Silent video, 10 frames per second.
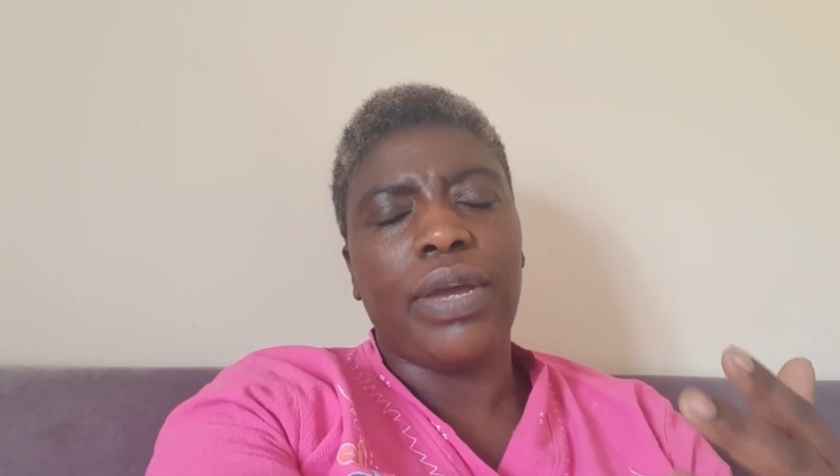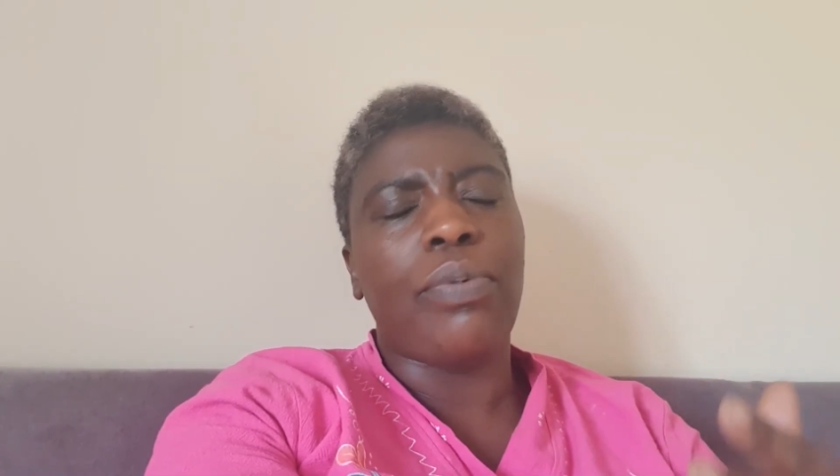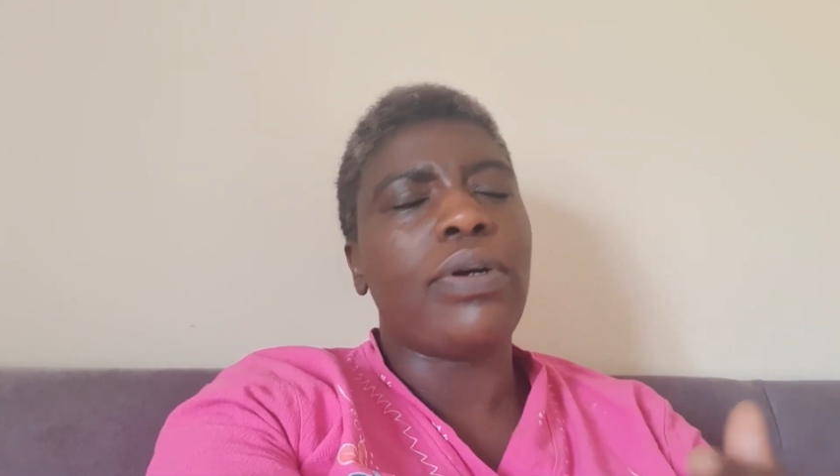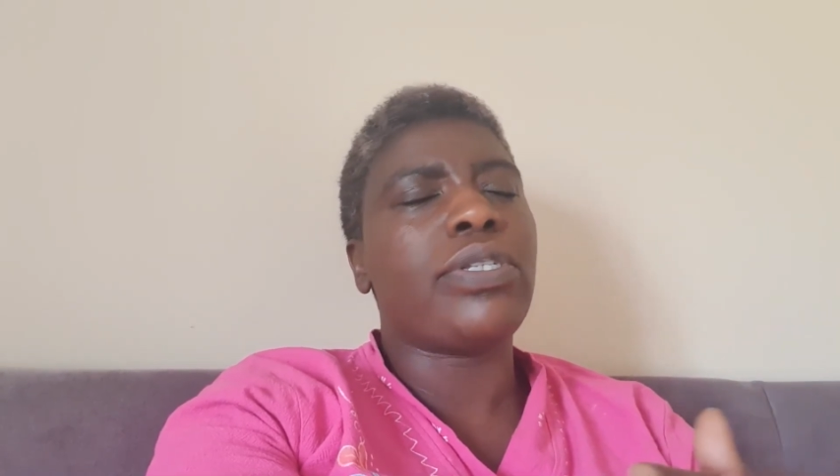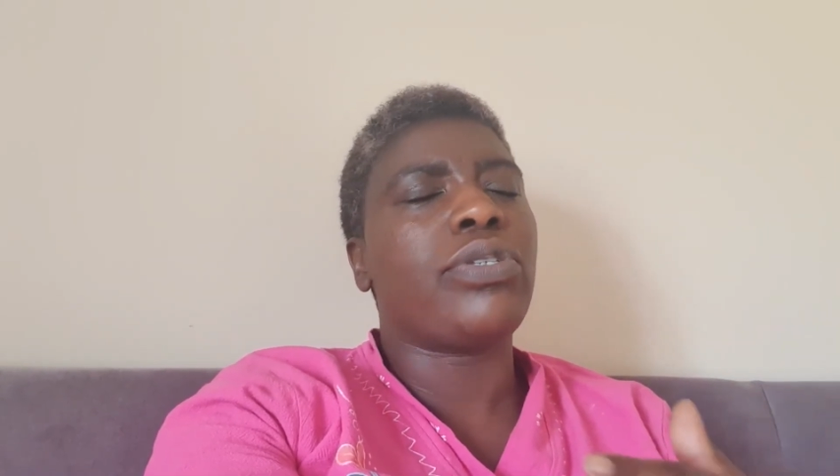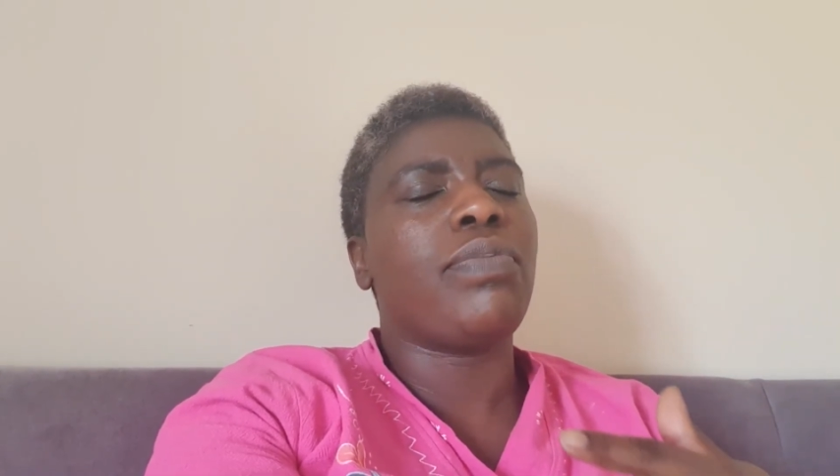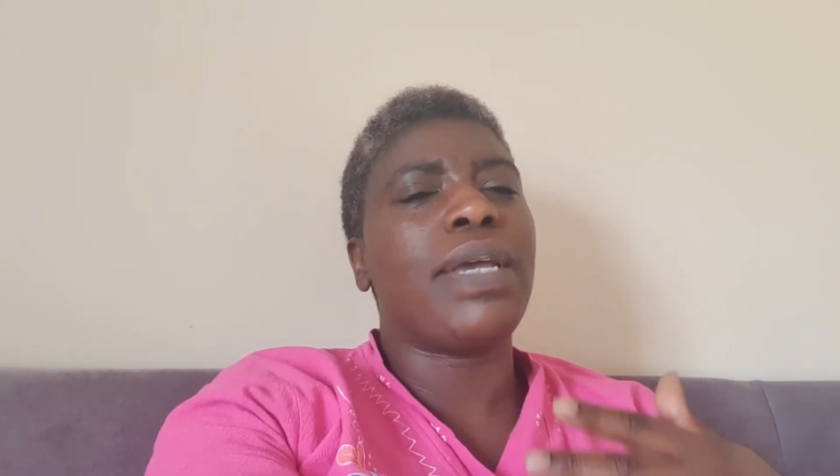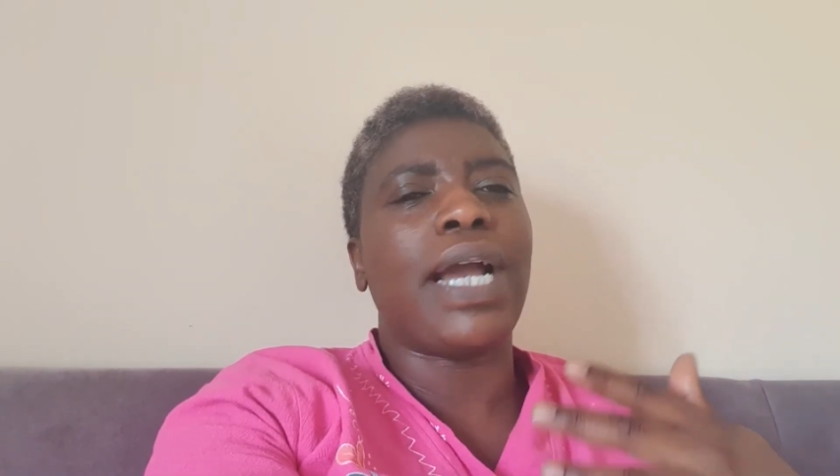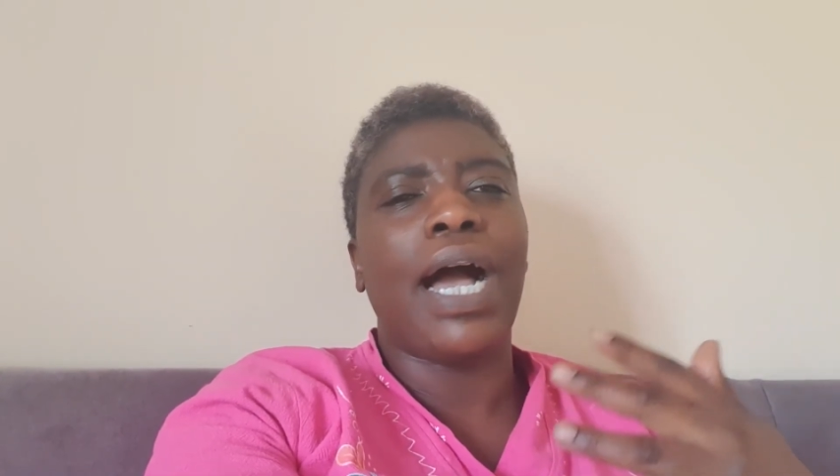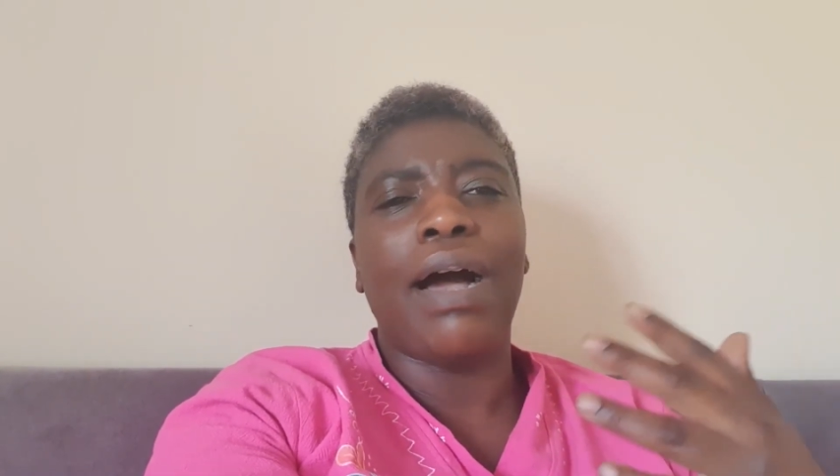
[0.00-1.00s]
They want to
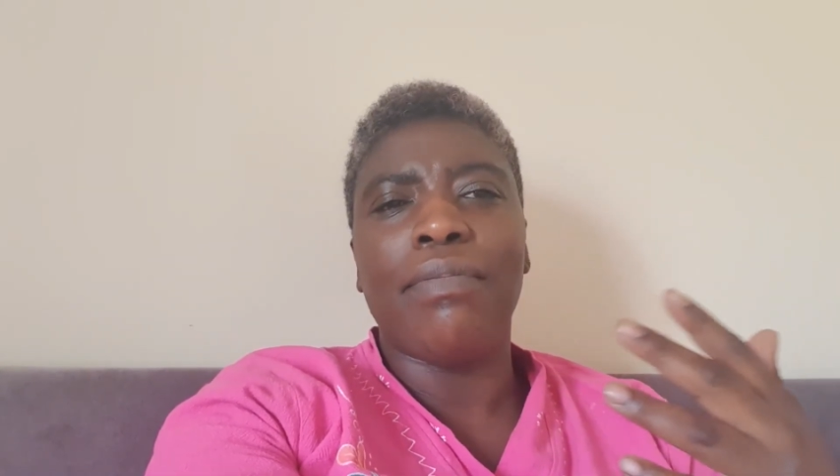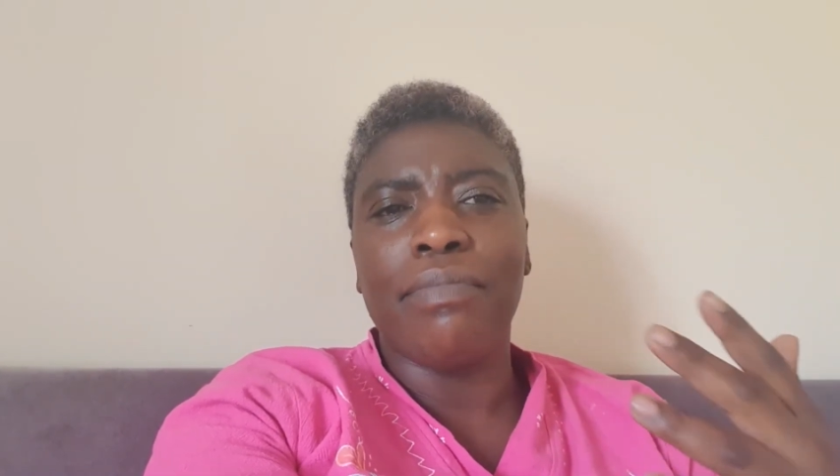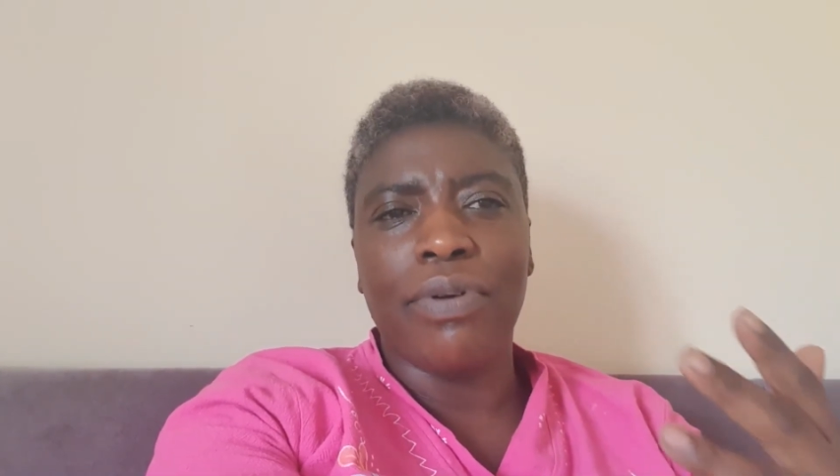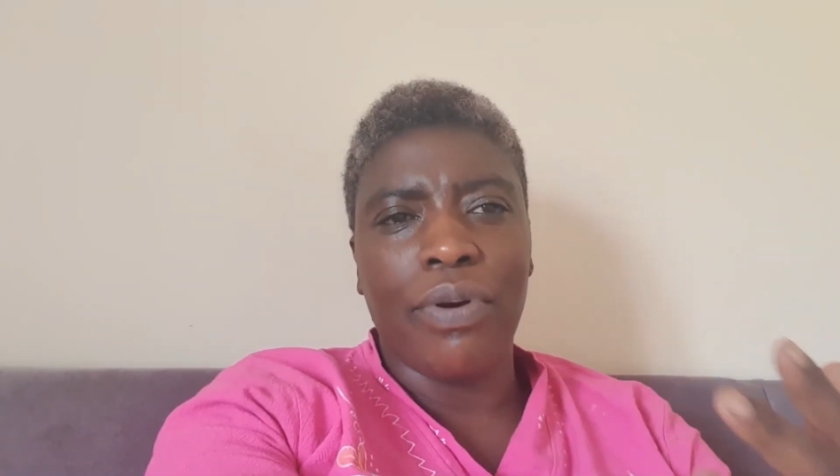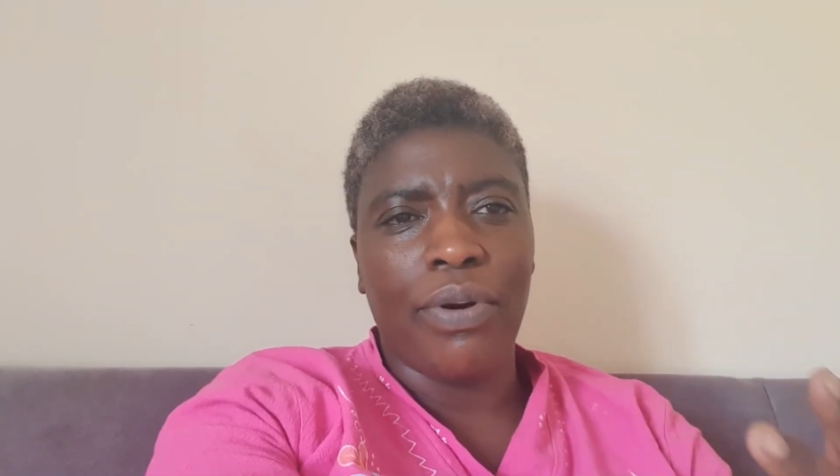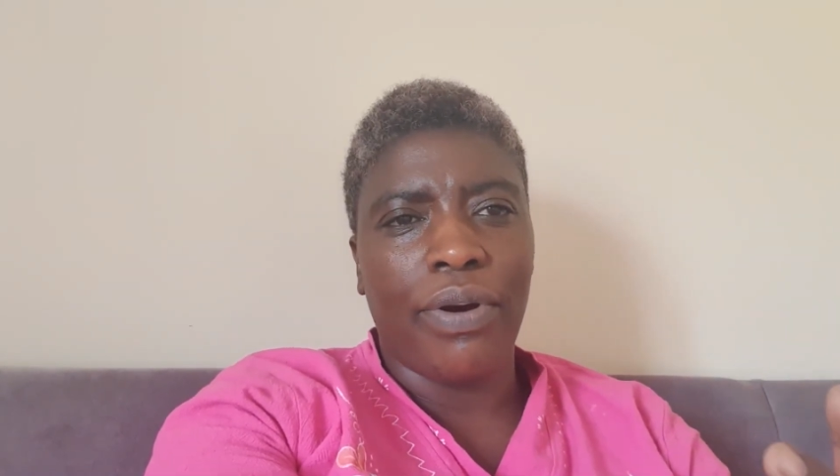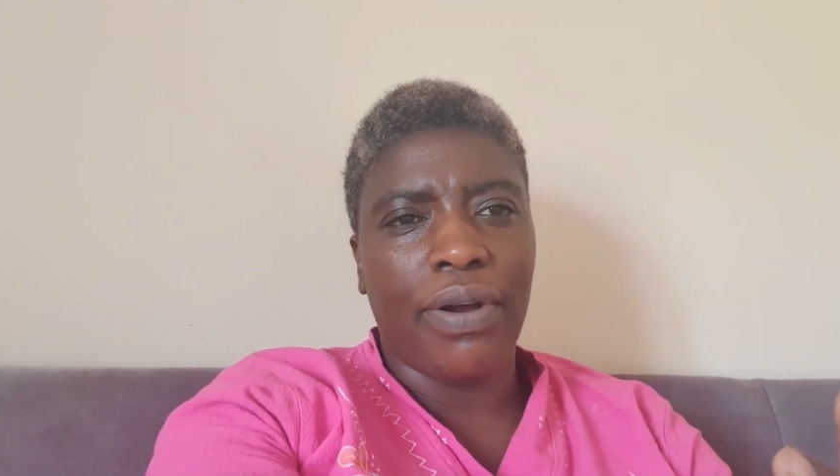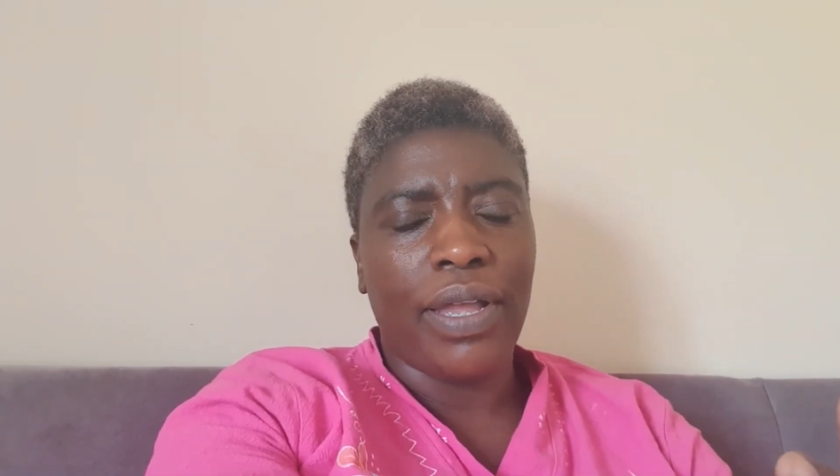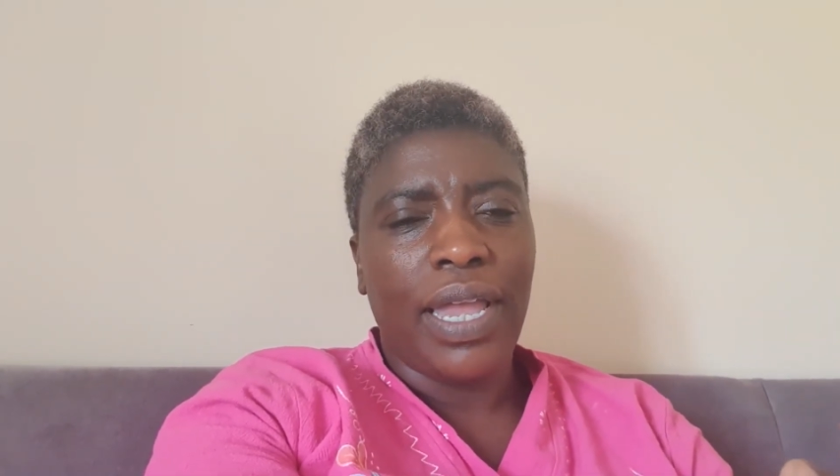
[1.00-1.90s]
become more.